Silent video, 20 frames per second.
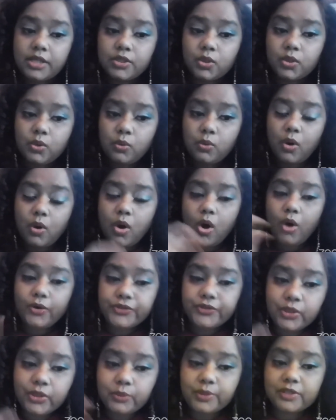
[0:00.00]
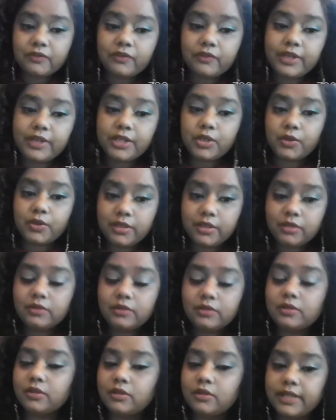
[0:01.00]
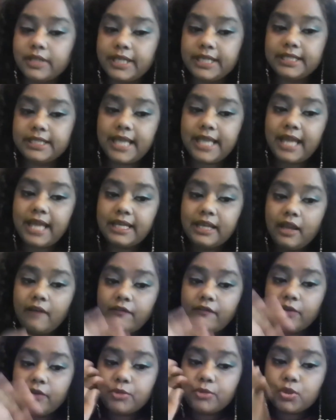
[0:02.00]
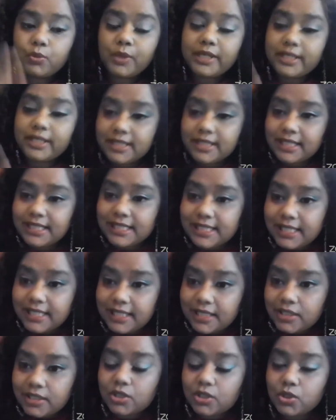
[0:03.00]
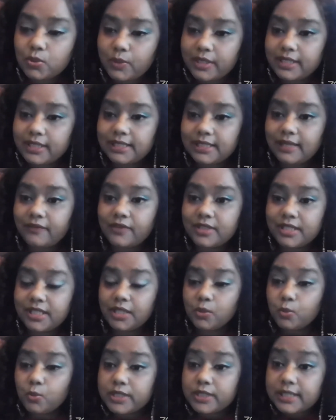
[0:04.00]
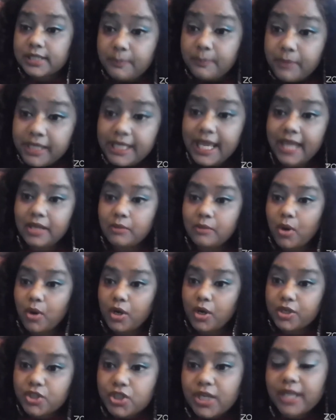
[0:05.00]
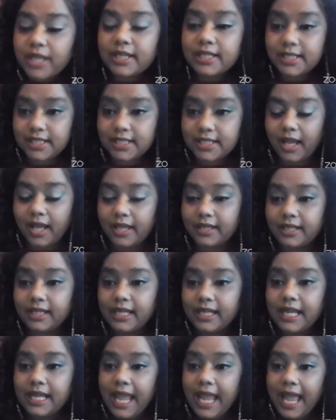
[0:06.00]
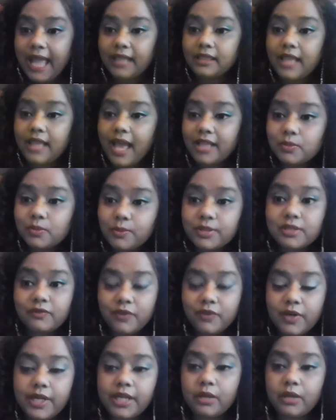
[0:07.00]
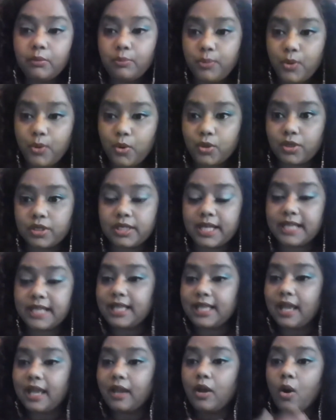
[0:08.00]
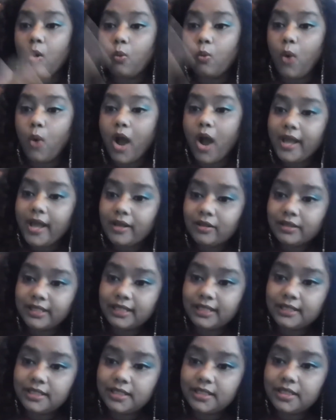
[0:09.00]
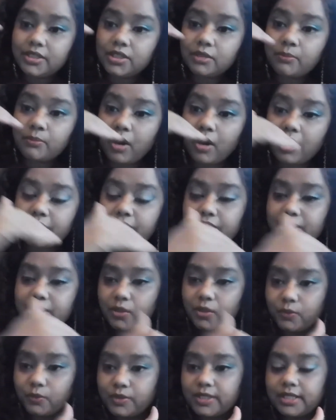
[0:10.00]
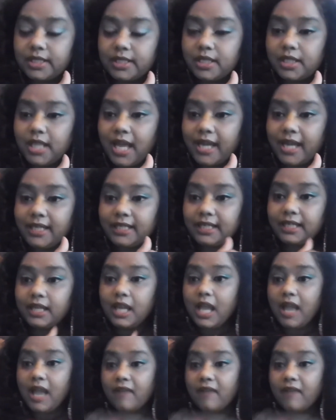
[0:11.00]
So also what's very critical is that from 2016 to 2017 was the Myanmar genocide. And that's what's very important is that while Indian democracy was declining,